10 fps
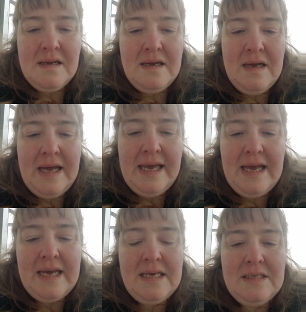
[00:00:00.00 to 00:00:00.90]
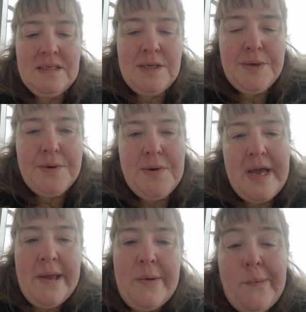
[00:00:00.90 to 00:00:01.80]
Hi guys, so
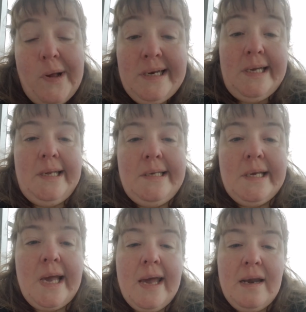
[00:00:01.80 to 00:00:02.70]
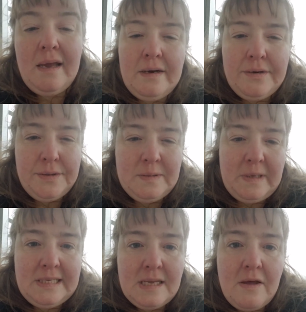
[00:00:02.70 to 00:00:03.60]
I wanted to kind of introduce
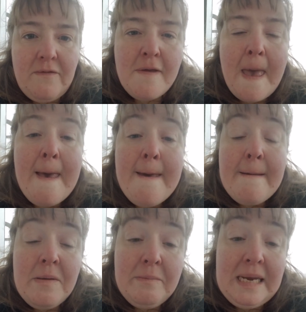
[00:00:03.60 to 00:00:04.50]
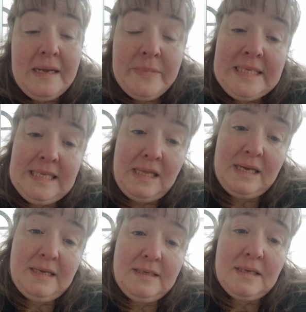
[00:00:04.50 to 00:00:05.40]
myself. My name is
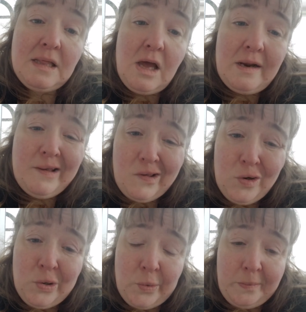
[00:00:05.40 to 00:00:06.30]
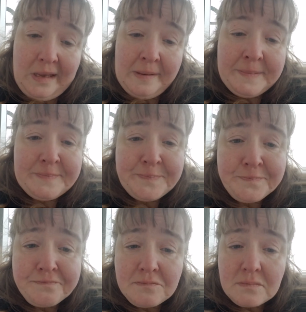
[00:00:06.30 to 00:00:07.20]
Liz, a lot of you know me.
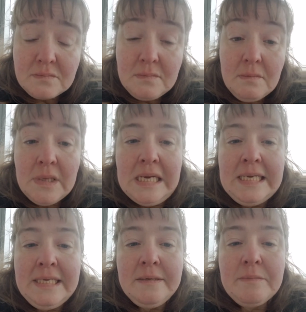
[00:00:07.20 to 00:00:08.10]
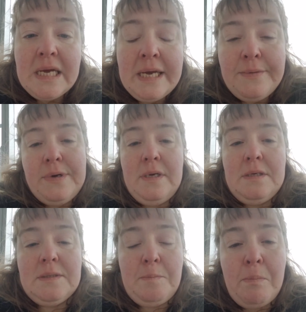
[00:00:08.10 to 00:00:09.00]
I
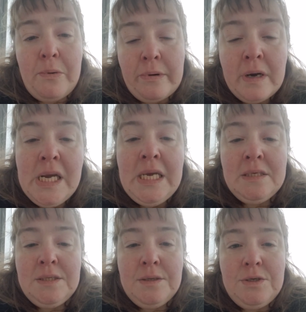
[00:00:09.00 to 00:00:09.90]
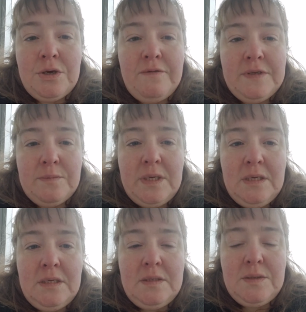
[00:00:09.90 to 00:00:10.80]
was born into the Jehovah's
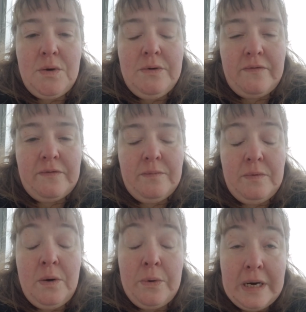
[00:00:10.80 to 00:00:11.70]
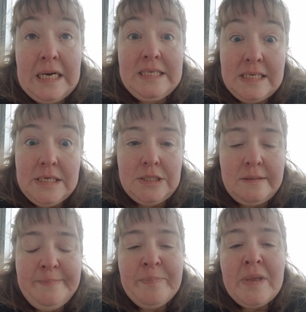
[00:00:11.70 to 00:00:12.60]
Witness organization